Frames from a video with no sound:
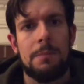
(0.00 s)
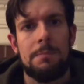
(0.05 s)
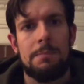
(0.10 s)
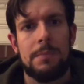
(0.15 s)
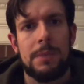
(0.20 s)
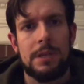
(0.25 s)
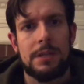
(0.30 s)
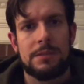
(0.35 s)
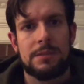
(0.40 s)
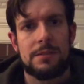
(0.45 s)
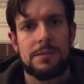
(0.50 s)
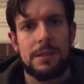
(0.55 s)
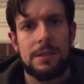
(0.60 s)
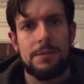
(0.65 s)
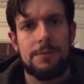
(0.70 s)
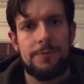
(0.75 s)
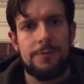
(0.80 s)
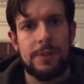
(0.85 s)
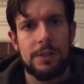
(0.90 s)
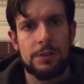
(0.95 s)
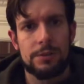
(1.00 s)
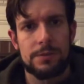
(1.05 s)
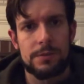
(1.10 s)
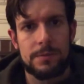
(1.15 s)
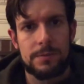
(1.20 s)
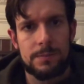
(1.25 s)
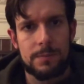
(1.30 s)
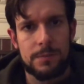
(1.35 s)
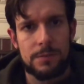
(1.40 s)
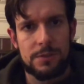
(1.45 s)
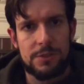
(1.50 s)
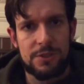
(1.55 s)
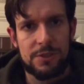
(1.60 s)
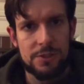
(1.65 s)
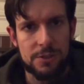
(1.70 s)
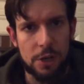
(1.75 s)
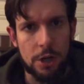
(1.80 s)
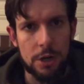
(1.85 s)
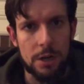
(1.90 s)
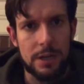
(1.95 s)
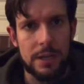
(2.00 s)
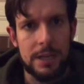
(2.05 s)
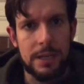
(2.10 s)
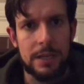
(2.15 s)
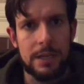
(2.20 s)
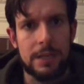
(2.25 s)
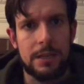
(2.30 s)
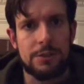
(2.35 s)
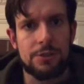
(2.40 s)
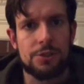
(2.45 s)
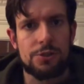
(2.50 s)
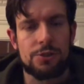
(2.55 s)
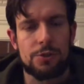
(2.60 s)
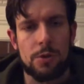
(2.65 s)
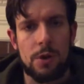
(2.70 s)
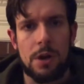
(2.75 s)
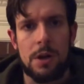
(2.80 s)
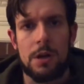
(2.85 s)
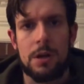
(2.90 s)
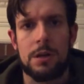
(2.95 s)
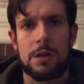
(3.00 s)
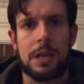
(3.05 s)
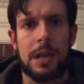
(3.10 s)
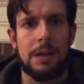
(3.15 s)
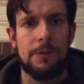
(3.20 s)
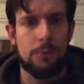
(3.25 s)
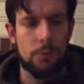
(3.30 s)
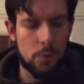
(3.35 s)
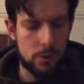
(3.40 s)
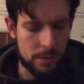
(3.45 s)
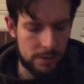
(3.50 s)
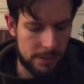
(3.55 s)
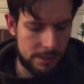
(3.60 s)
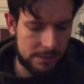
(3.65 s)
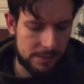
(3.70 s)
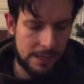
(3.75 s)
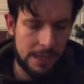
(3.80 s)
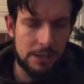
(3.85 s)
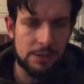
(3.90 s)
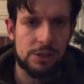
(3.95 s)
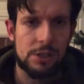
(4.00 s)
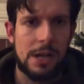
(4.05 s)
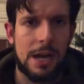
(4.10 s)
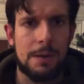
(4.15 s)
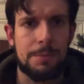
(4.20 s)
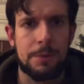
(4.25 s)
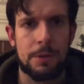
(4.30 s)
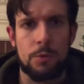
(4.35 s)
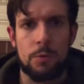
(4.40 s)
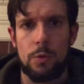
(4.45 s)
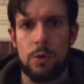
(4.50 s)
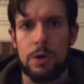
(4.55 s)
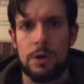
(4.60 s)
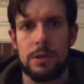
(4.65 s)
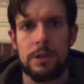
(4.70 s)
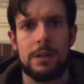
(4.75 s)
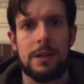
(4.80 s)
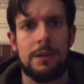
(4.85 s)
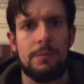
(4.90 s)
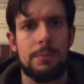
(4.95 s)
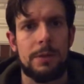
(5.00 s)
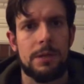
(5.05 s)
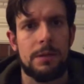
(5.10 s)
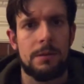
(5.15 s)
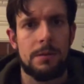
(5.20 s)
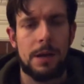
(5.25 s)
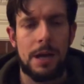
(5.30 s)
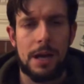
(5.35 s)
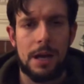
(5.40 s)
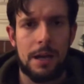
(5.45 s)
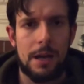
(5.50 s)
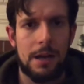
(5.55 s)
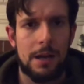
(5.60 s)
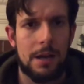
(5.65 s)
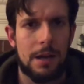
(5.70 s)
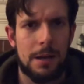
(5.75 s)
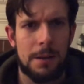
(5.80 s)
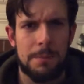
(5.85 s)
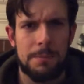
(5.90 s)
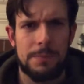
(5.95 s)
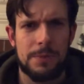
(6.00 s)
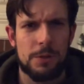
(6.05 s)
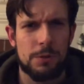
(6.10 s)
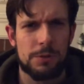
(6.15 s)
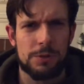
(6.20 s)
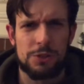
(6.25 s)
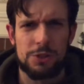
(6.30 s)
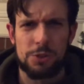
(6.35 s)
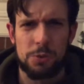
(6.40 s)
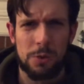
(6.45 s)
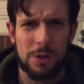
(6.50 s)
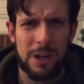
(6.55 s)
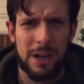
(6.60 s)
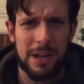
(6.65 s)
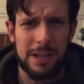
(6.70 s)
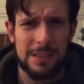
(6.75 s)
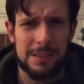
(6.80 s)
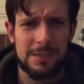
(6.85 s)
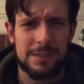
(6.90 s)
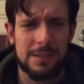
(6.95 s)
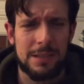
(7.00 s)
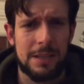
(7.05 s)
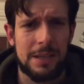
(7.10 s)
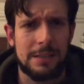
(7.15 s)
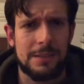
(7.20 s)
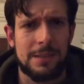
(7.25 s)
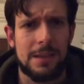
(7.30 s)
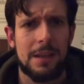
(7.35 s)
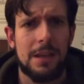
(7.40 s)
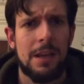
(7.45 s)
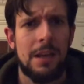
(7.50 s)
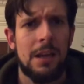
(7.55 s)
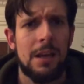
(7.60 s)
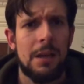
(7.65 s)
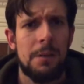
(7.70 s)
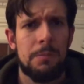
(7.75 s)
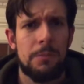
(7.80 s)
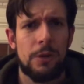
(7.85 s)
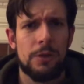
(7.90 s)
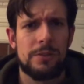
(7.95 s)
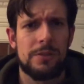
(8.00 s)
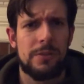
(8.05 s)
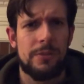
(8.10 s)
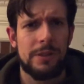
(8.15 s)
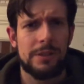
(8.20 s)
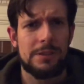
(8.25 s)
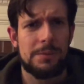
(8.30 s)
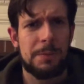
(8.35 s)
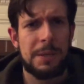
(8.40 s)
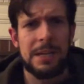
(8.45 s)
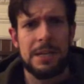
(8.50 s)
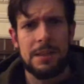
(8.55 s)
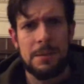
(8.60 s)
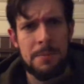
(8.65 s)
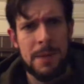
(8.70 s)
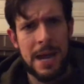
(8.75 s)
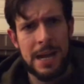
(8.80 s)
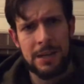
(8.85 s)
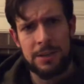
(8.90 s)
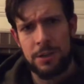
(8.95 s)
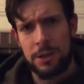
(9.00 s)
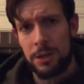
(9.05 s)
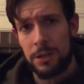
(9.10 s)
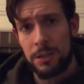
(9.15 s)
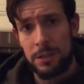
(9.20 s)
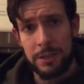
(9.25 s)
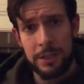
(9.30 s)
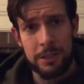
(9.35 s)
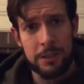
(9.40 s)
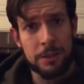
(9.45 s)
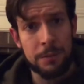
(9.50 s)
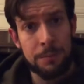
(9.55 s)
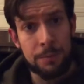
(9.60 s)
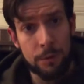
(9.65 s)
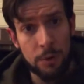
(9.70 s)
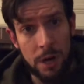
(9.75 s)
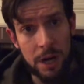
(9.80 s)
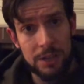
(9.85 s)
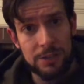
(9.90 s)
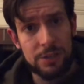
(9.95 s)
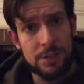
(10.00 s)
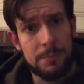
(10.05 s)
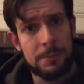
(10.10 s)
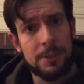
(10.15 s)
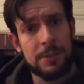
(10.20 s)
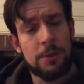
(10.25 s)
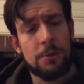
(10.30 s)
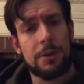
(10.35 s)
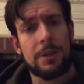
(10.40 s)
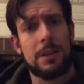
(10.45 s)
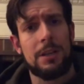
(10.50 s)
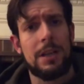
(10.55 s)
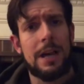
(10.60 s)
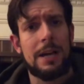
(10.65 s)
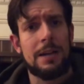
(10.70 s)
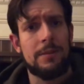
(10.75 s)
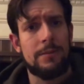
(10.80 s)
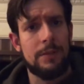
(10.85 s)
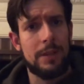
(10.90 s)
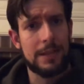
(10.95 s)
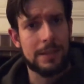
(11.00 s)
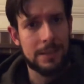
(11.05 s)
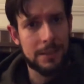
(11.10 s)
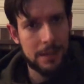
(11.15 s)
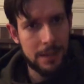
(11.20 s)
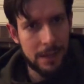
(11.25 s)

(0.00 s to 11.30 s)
It feels sturdy, it's strong. I've worn this out chopping wood. I've been doing short hikes in it. Most of it's been in the backyard clearing brush. I've been doing a lot of like